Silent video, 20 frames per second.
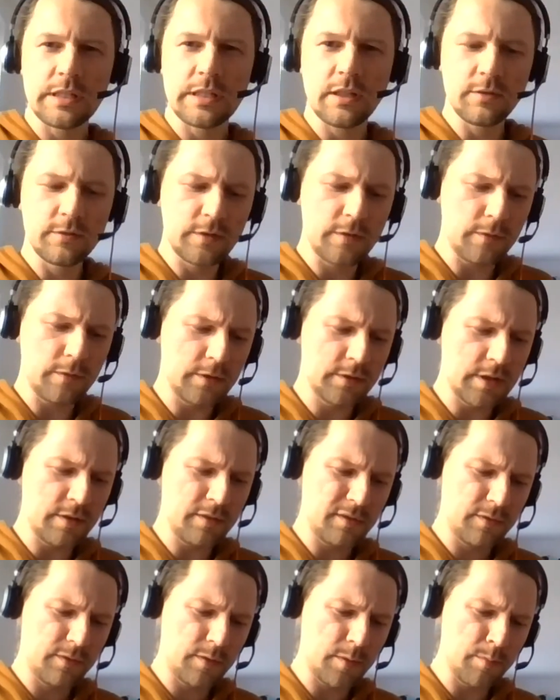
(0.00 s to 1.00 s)
self
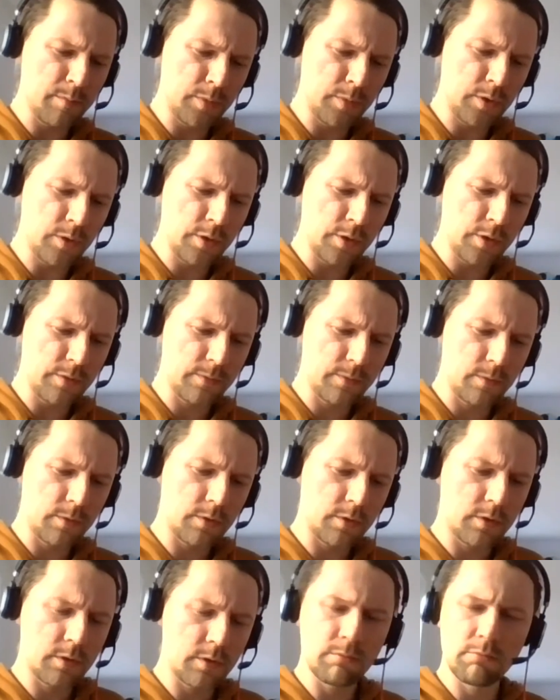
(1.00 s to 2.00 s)
self employed
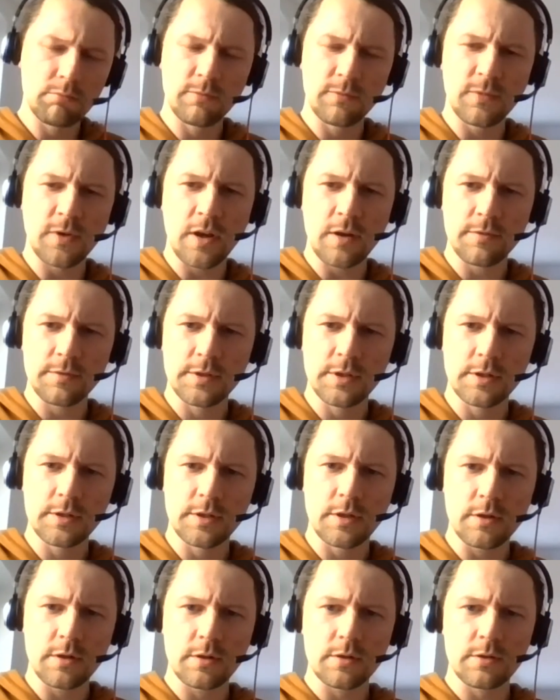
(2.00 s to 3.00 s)
for five six
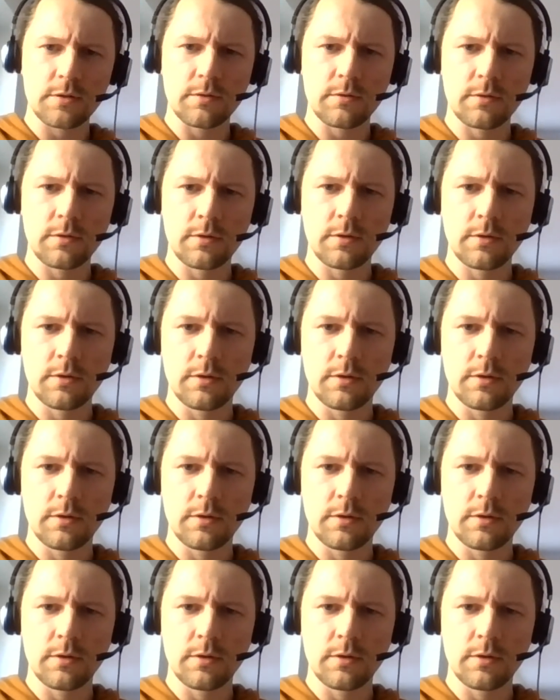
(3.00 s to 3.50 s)
years. Or?